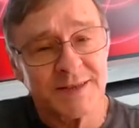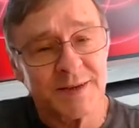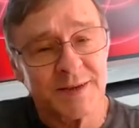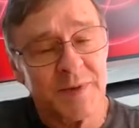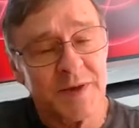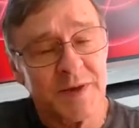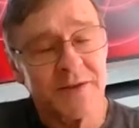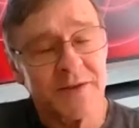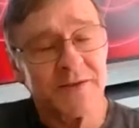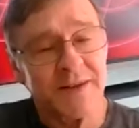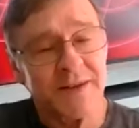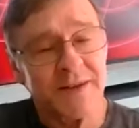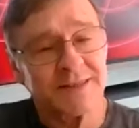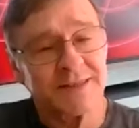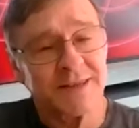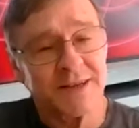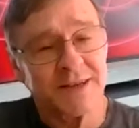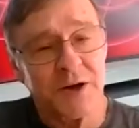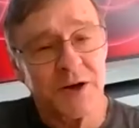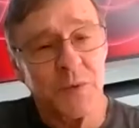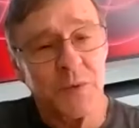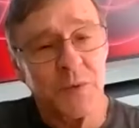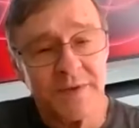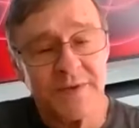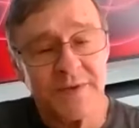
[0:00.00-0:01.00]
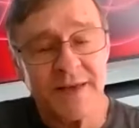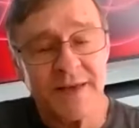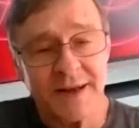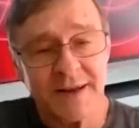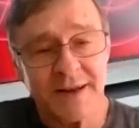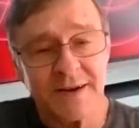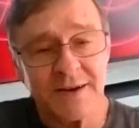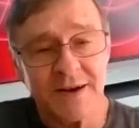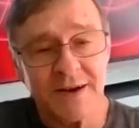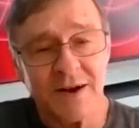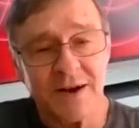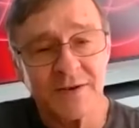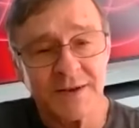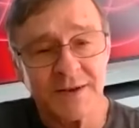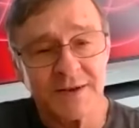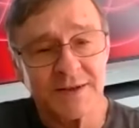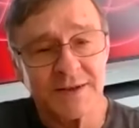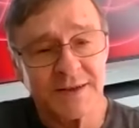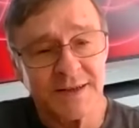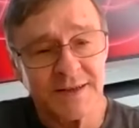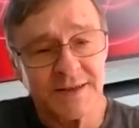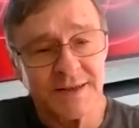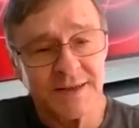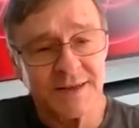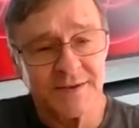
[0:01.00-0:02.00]
some other things that go with that, aren't there,
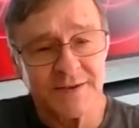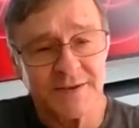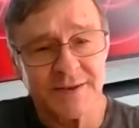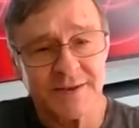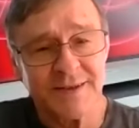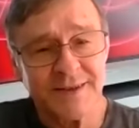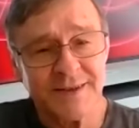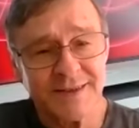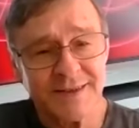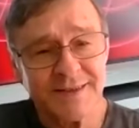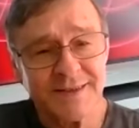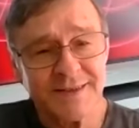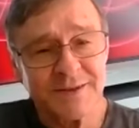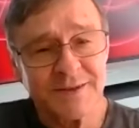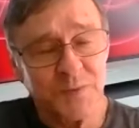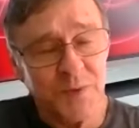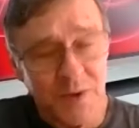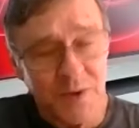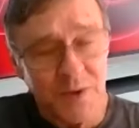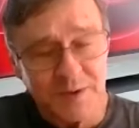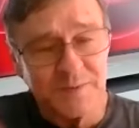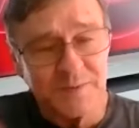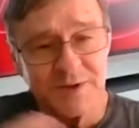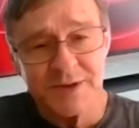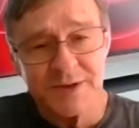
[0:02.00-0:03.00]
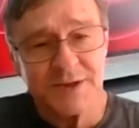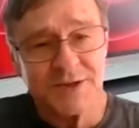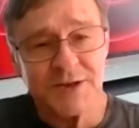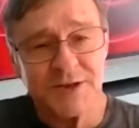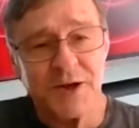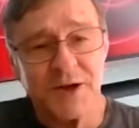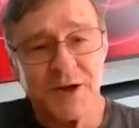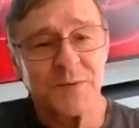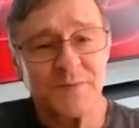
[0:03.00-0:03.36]
Keith? Welcome to the show.